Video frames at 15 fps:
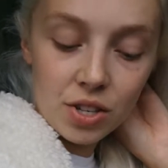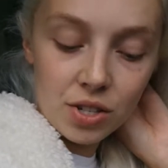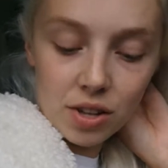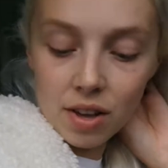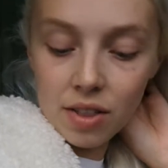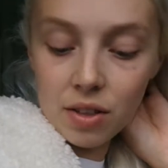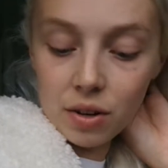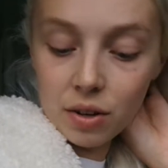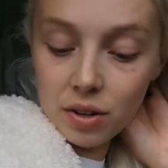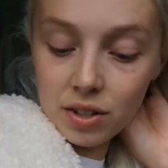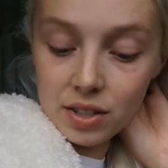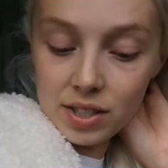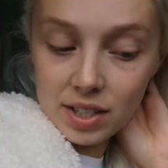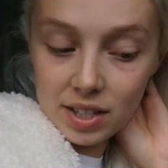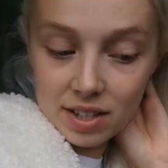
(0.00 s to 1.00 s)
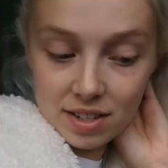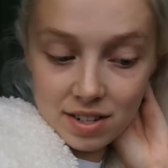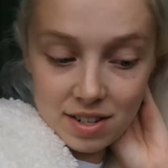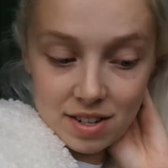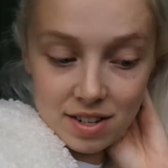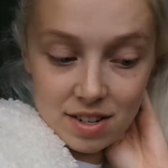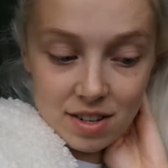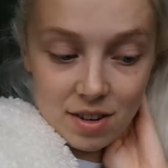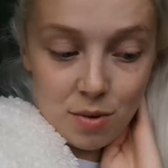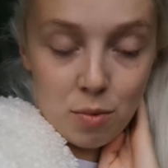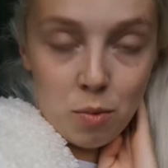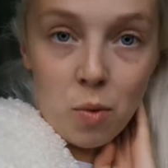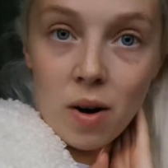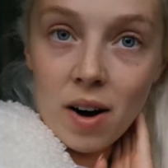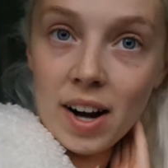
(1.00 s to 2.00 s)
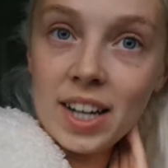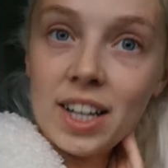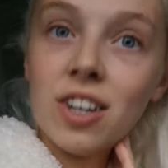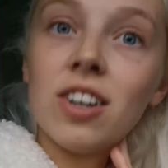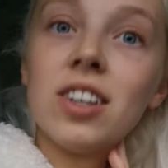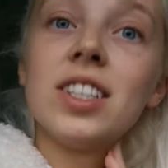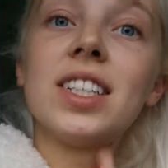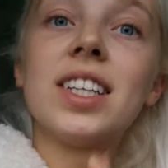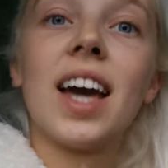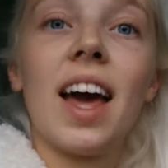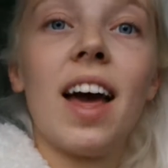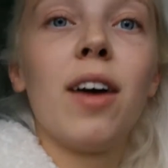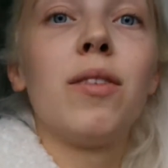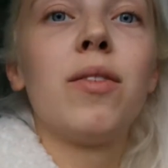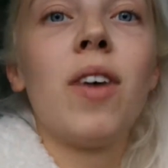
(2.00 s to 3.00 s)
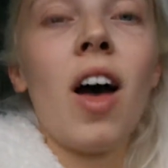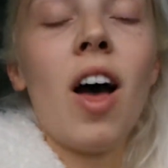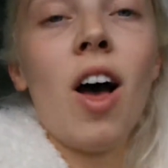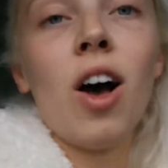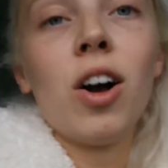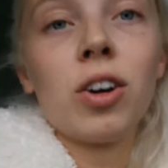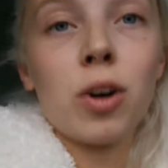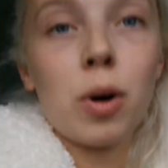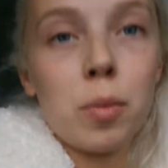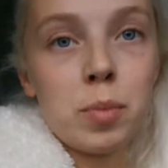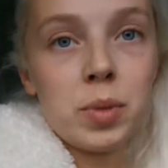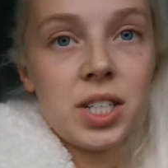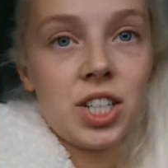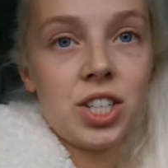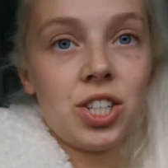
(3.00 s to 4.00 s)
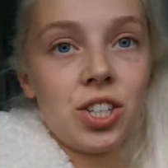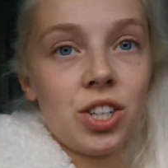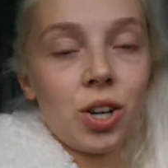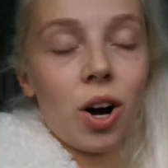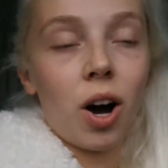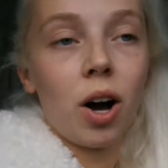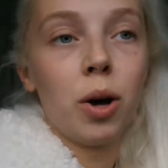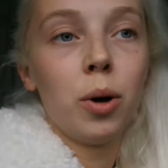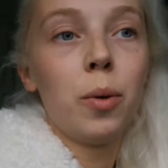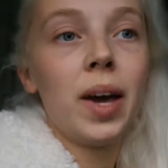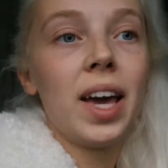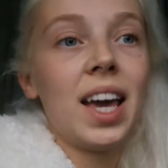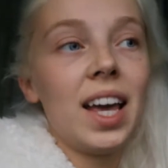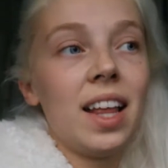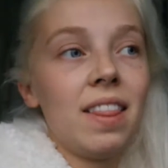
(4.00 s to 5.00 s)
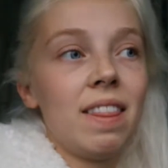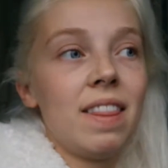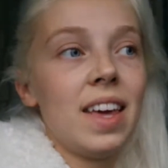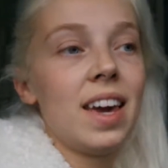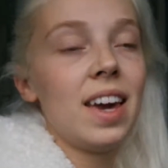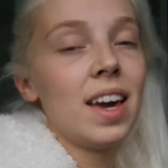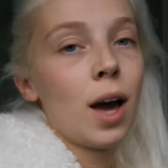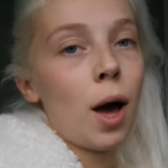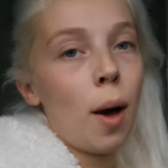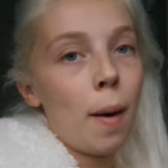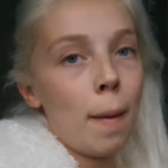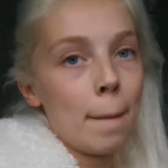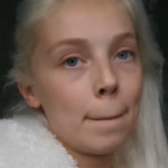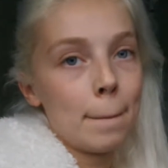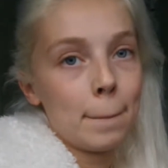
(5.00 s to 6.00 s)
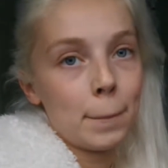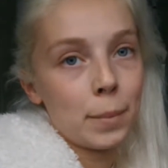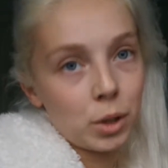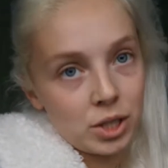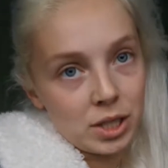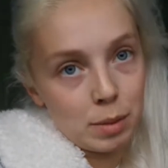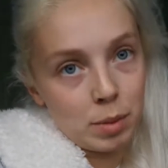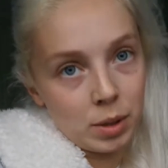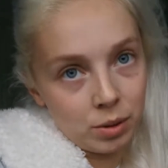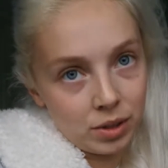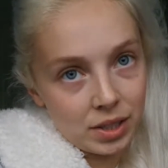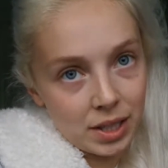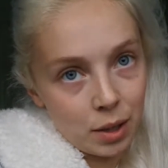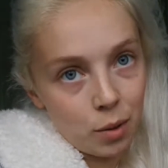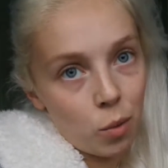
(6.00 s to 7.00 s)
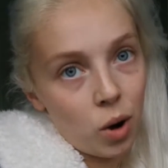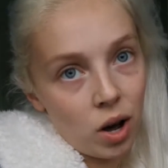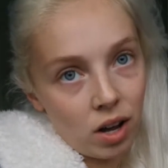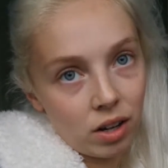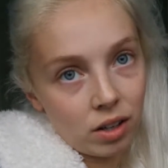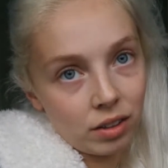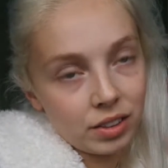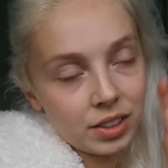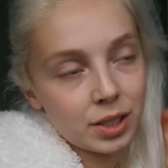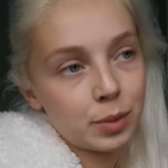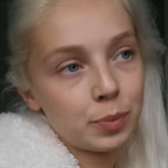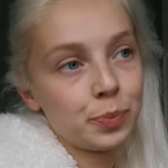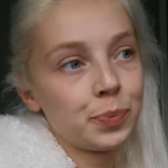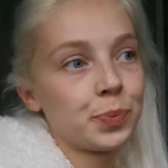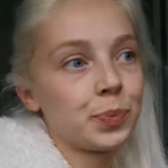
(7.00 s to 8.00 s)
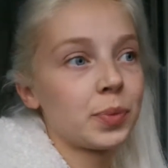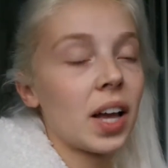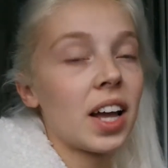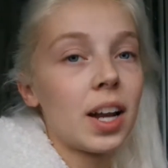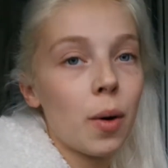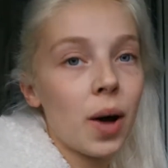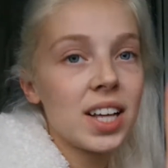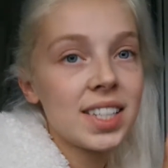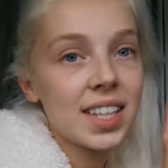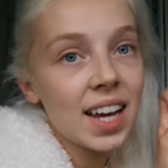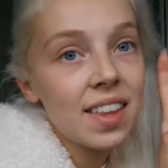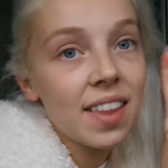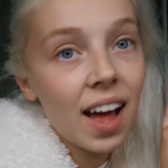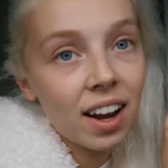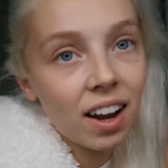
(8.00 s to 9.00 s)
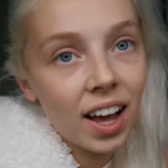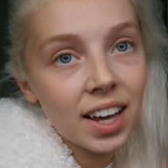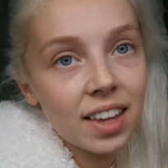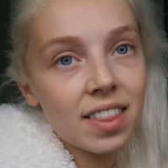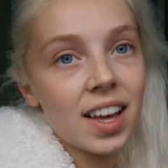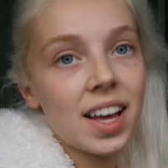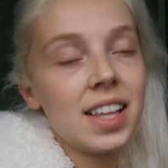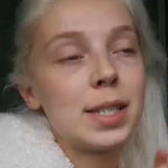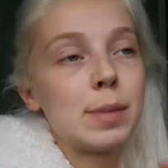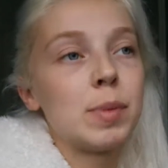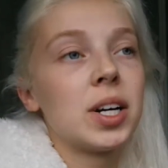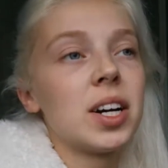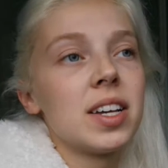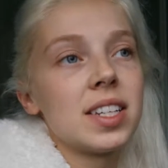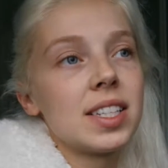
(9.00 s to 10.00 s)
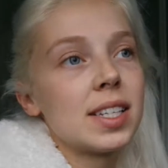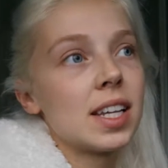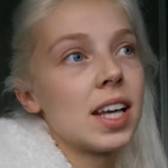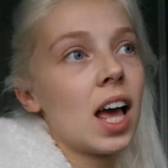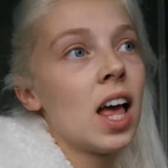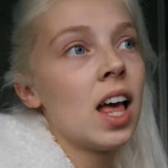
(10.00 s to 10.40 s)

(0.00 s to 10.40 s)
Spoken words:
So I thought, why not give competition a go in the bodybuilding world? Now, I say that like this because